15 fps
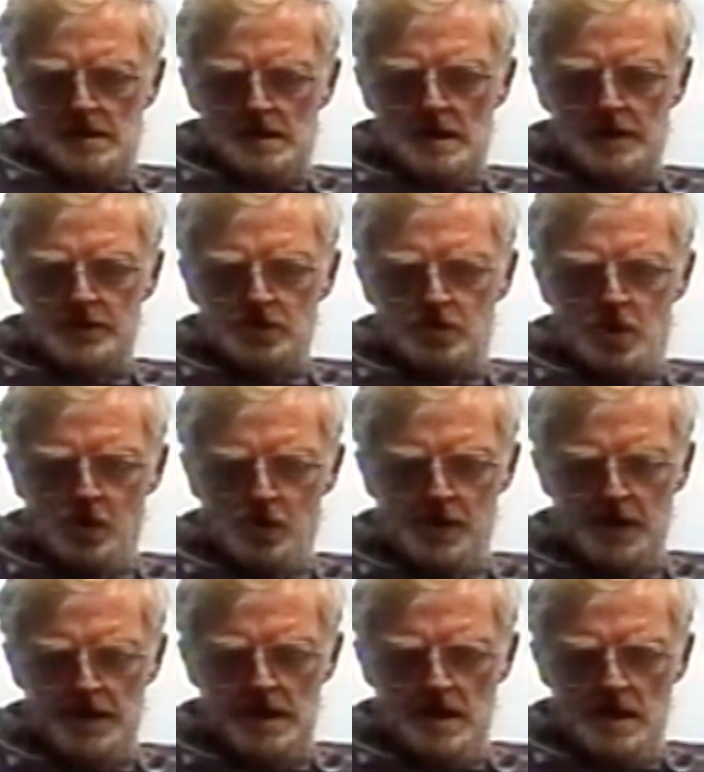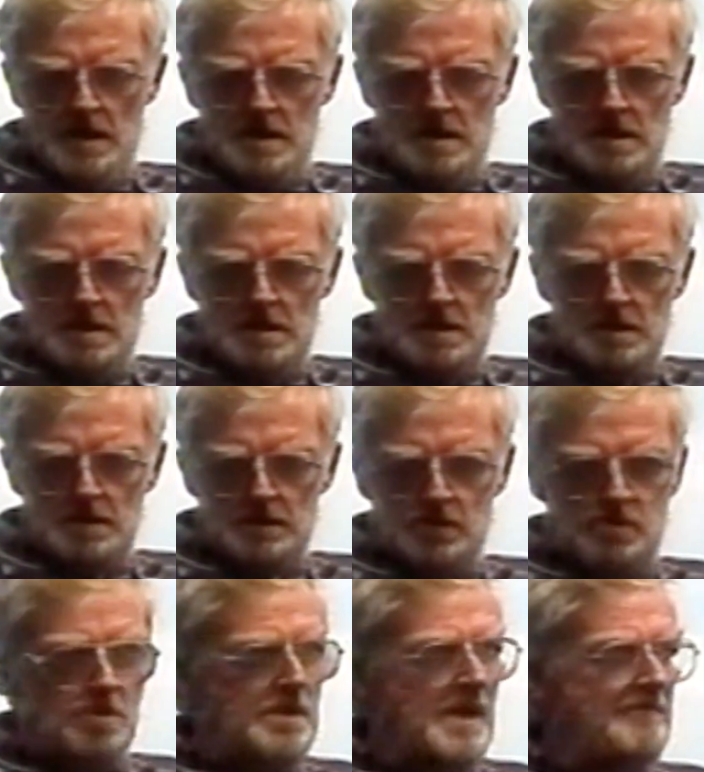And you're cooking, you're
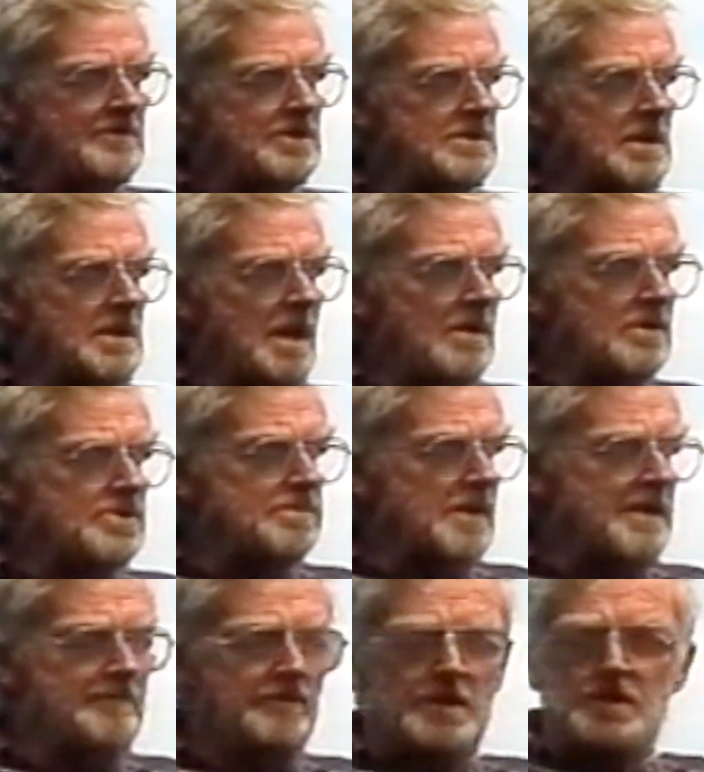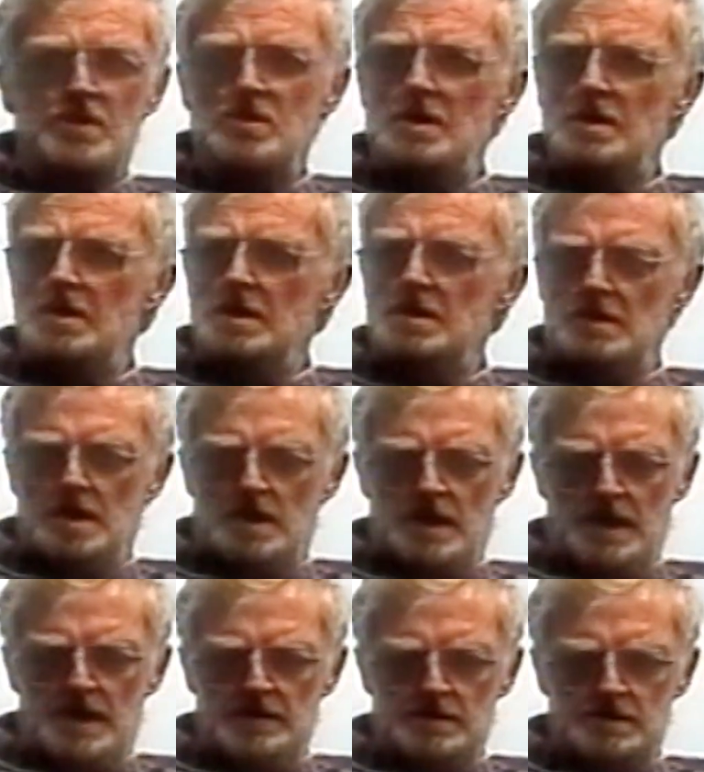doing everything the housewife will do,
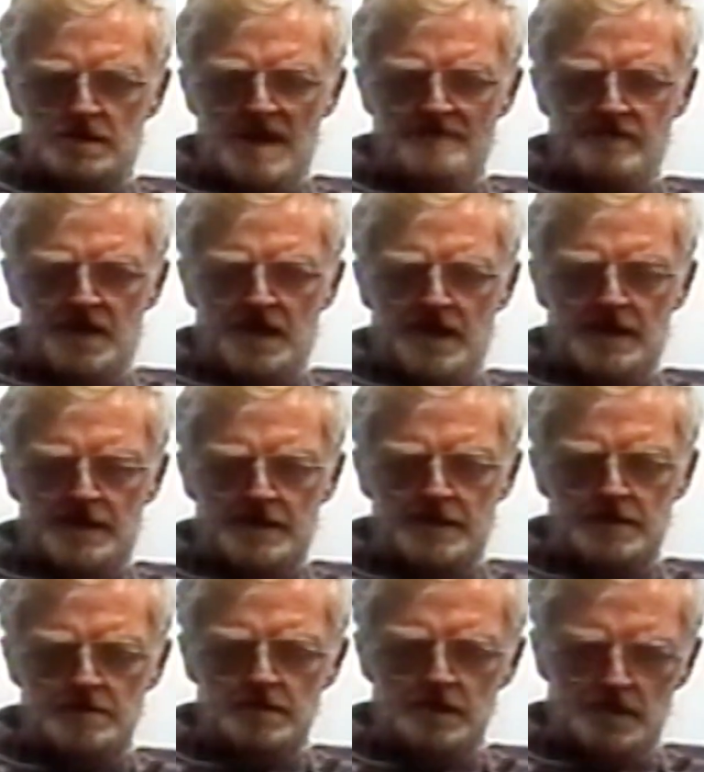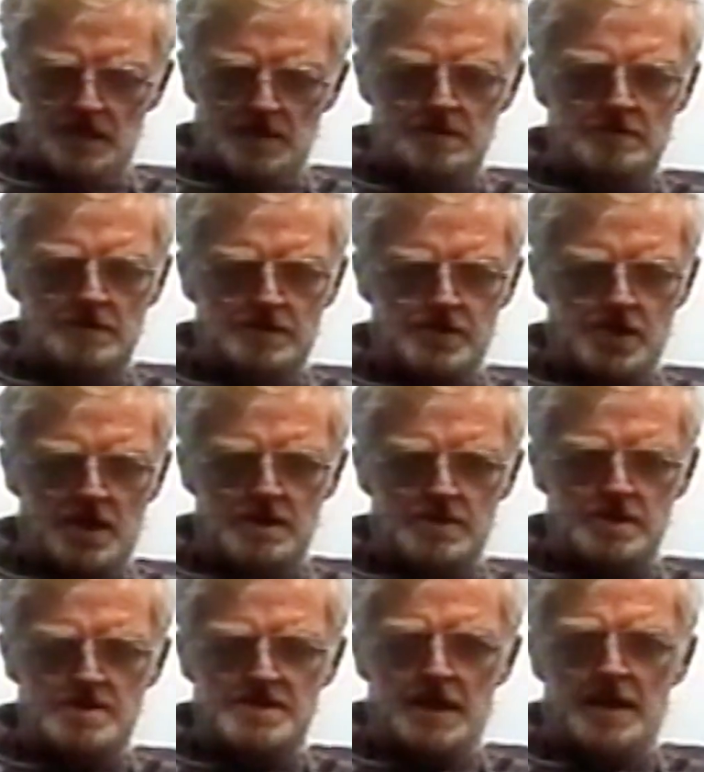and you're navigating, you're
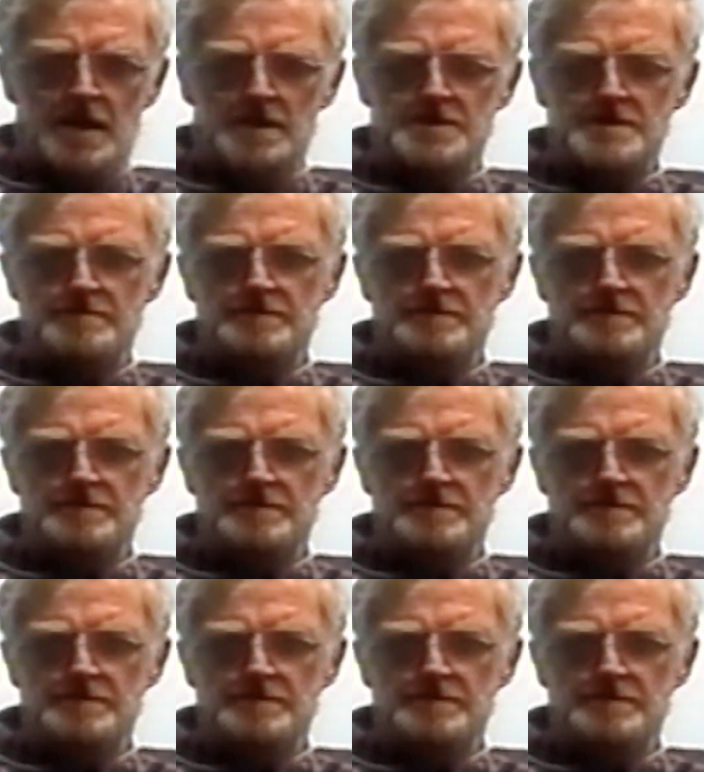changing sails.